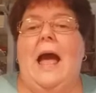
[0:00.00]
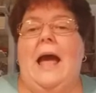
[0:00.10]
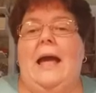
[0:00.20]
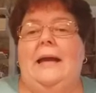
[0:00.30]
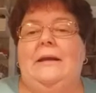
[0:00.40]

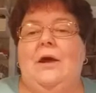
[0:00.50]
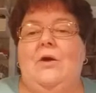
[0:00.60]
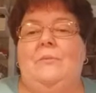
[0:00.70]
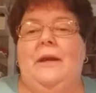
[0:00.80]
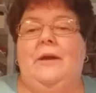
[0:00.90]
I
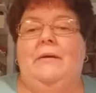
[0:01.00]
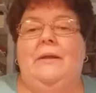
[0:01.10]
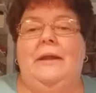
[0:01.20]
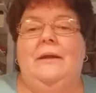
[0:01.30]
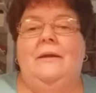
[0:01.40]
know,
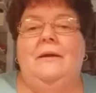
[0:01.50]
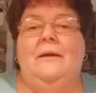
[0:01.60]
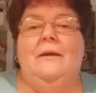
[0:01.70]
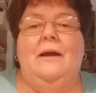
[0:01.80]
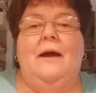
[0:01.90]
Marilyn.
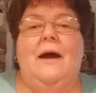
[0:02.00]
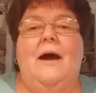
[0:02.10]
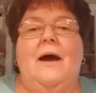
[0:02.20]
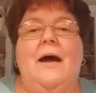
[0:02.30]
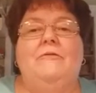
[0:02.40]

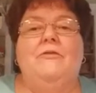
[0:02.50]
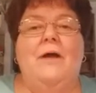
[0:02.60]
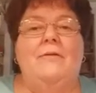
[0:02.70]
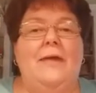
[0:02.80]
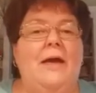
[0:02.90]
I
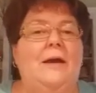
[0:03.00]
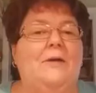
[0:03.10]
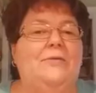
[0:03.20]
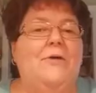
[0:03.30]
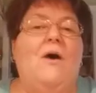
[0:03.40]
found that
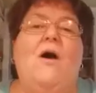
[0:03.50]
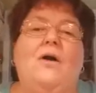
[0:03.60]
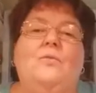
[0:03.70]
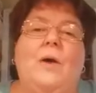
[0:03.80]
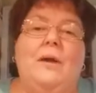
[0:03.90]
out the
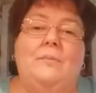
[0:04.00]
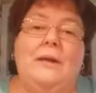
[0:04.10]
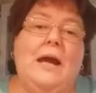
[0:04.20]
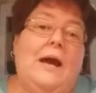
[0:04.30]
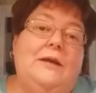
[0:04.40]
hard way,
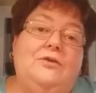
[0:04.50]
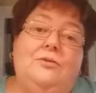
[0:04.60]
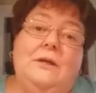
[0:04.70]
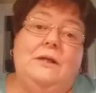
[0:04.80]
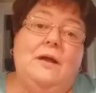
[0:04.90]
but I
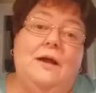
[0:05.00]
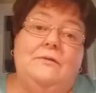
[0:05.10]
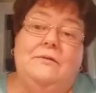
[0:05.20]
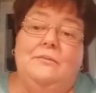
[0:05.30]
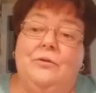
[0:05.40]
do need
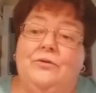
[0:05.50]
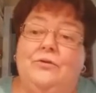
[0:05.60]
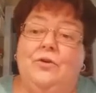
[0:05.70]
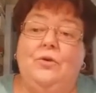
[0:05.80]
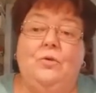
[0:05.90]
customers
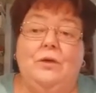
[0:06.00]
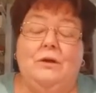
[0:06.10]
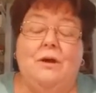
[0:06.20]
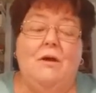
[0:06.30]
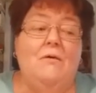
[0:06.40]
too,
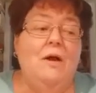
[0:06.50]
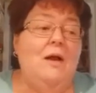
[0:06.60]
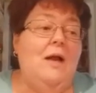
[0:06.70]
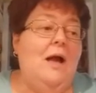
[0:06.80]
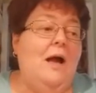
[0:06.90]
you know.
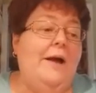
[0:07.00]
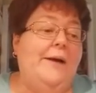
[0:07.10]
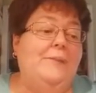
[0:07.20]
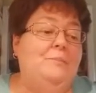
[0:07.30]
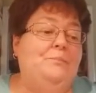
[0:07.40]

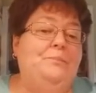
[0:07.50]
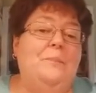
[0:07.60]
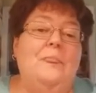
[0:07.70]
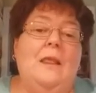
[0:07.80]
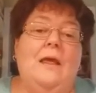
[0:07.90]

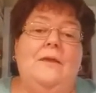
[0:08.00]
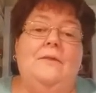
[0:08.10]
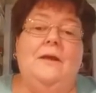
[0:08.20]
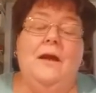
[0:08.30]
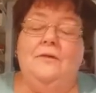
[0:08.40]

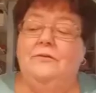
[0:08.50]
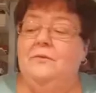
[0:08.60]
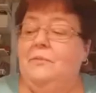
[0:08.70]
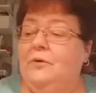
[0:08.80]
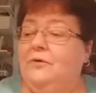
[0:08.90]
The
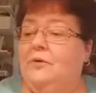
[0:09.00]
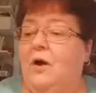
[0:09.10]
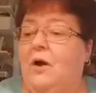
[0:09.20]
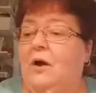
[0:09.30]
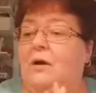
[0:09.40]
customers
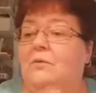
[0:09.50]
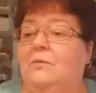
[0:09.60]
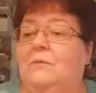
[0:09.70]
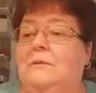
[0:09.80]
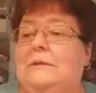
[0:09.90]
are,
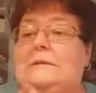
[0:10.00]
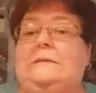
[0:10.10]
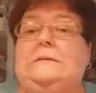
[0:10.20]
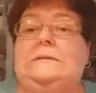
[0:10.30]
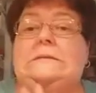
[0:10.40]

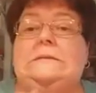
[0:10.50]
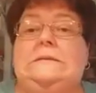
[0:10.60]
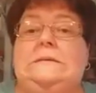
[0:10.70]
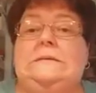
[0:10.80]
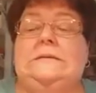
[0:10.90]

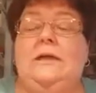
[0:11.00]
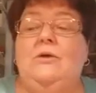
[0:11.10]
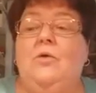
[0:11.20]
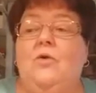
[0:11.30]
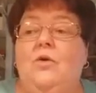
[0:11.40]
their
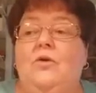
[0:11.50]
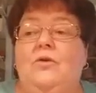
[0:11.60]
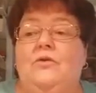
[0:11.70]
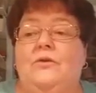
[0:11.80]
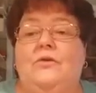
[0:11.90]

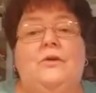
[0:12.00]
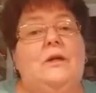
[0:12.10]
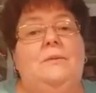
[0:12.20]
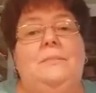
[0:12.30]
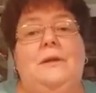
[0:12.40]
orders are
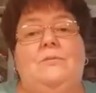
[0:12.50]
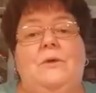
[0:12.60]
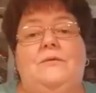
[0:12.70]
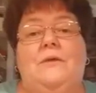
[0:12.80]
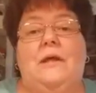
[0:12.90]
going to be
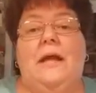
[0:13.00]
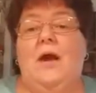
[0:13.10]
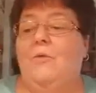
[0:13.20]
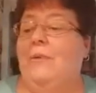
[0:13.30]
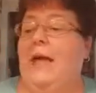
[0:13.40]
what's going to
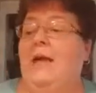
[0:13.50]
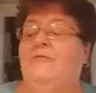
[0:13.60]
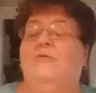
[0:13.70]
help pay